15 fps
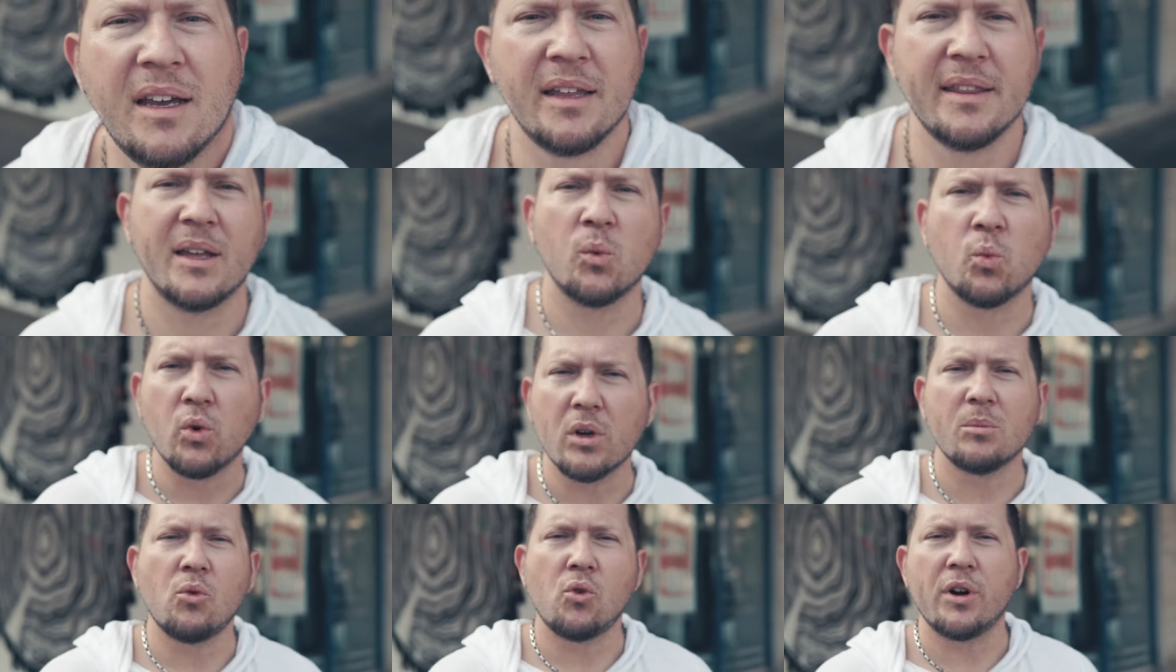And then
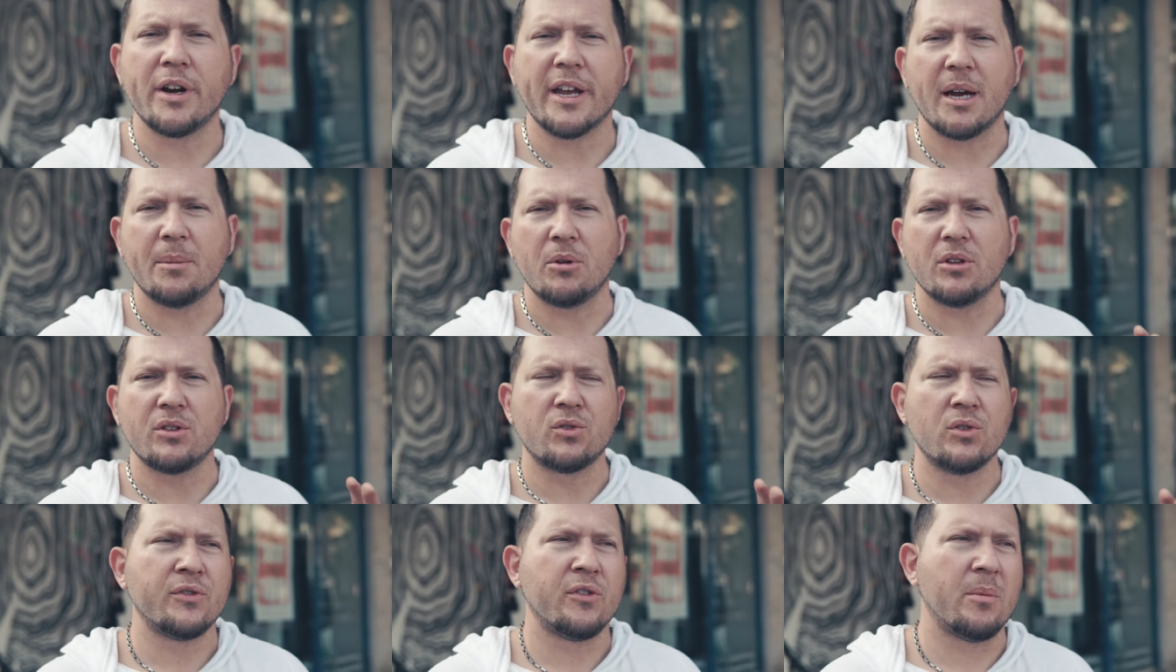one morning I'm on
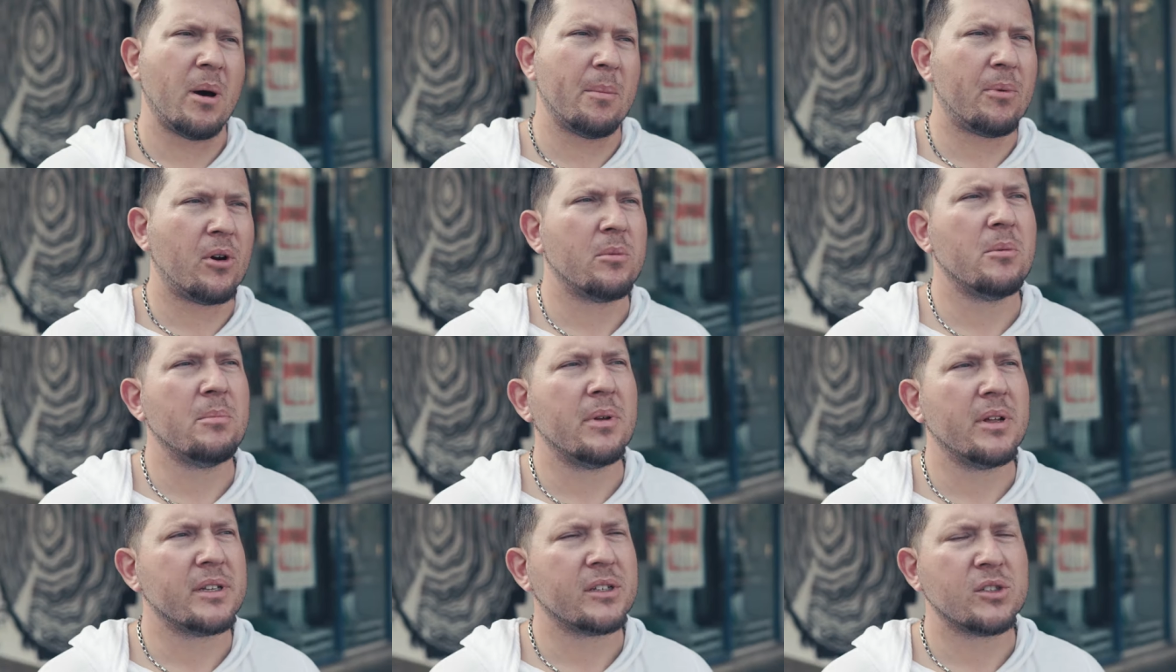the roof of my
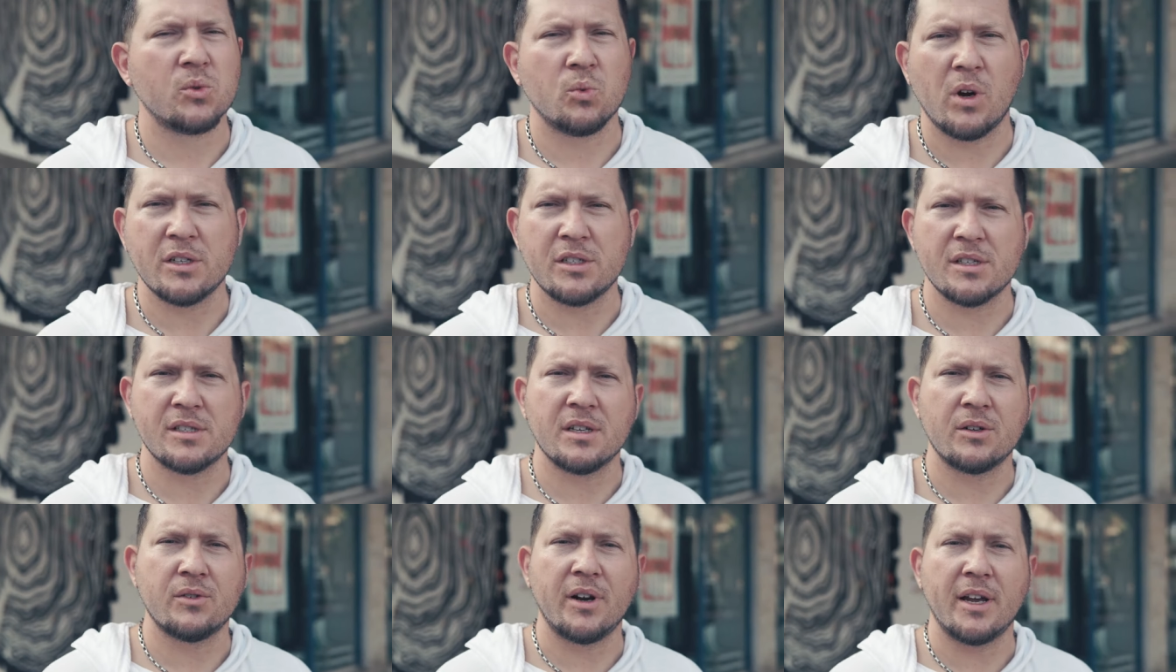apartment building to watch the
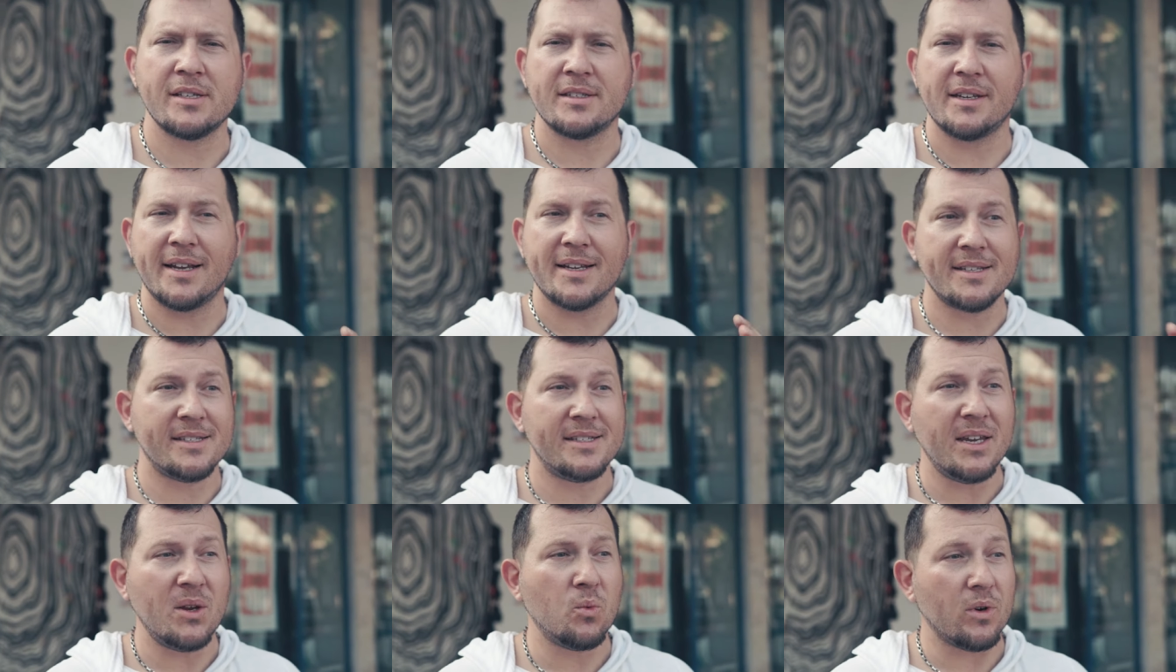sunrise, and I
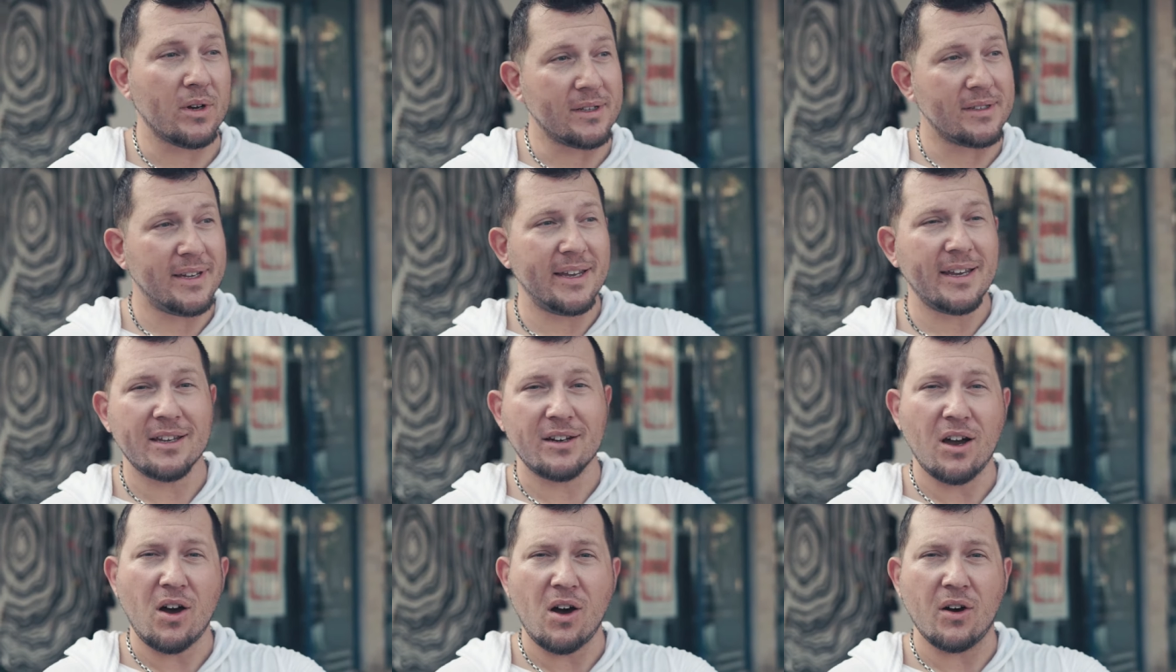see one
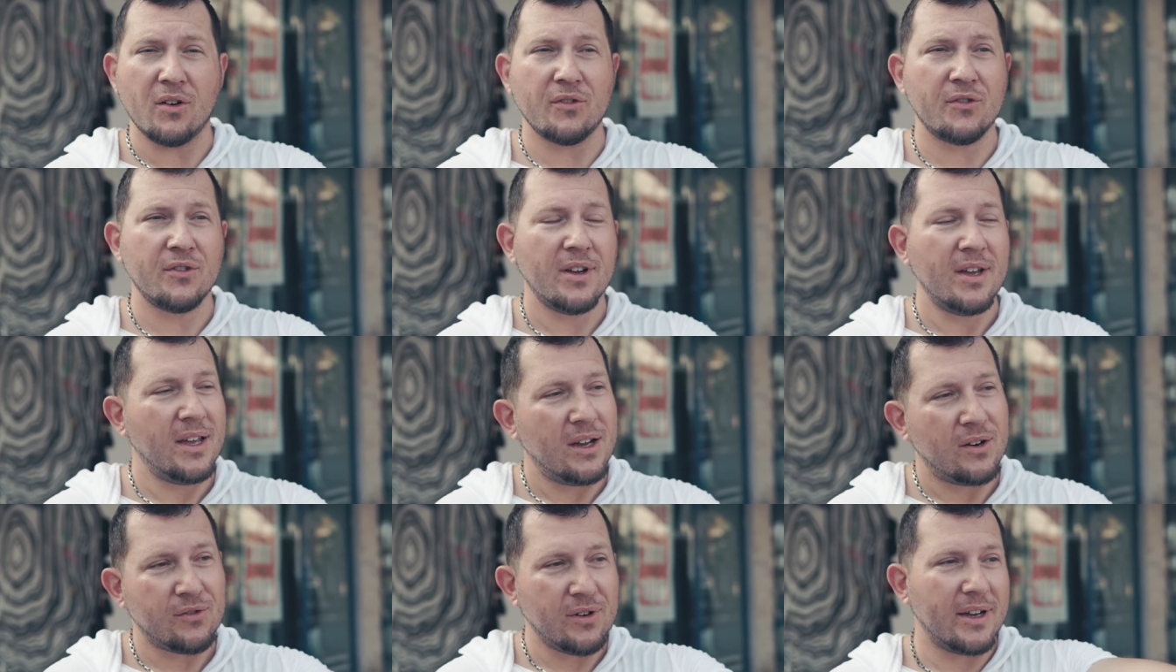taking off
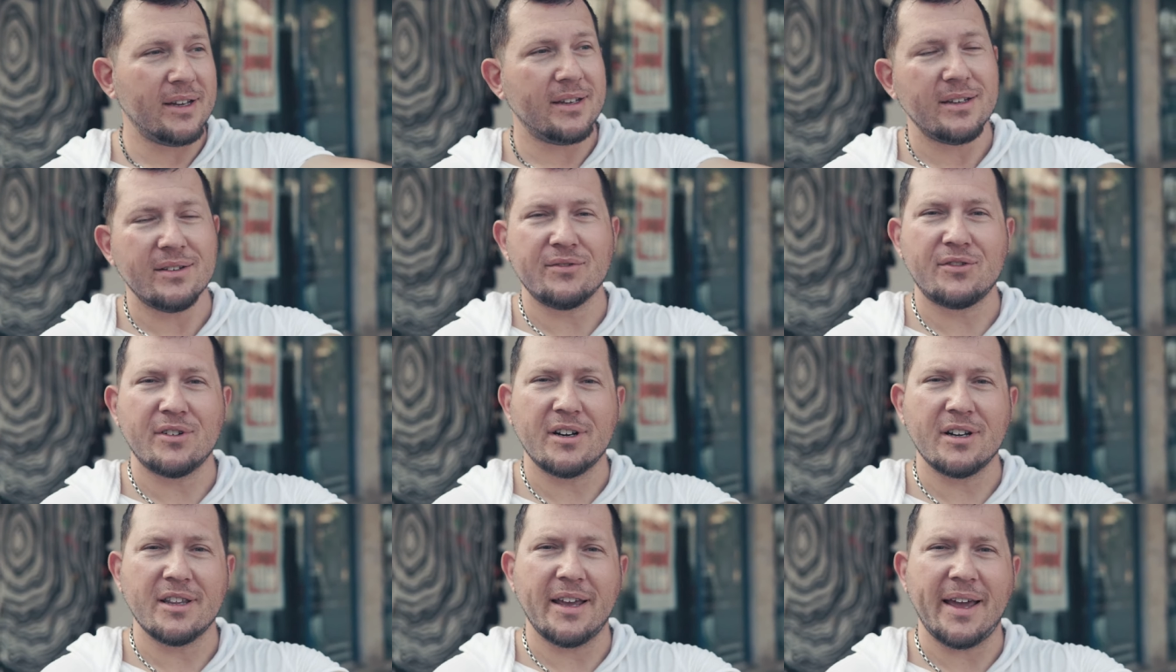right in
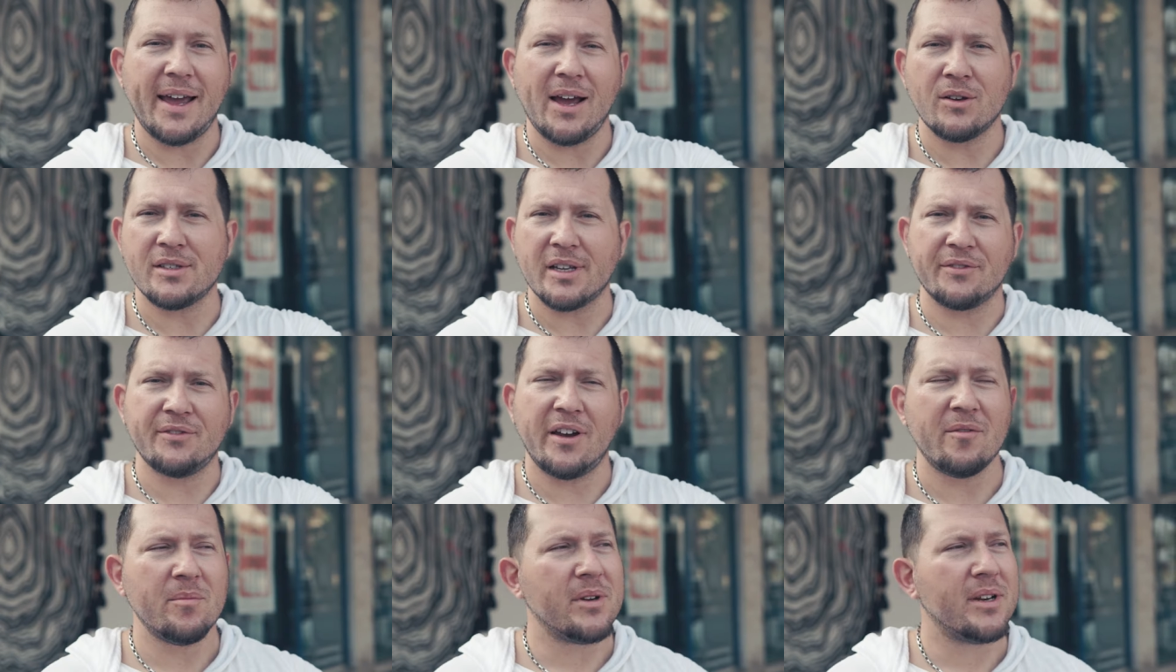front of the house, like
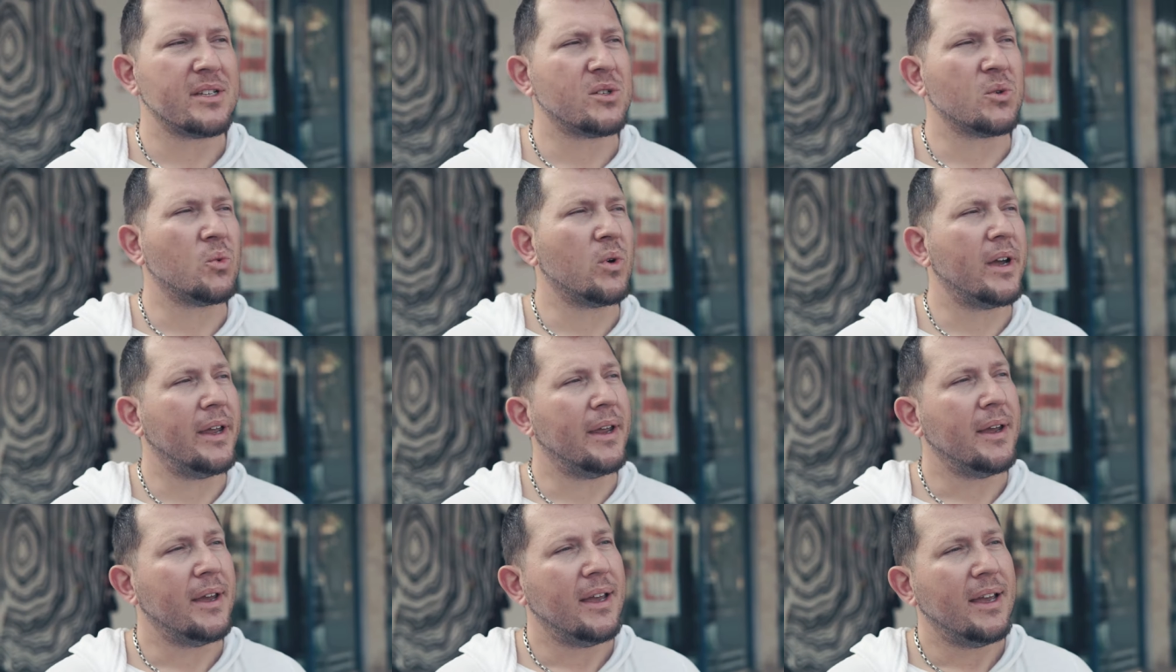5 minutes away.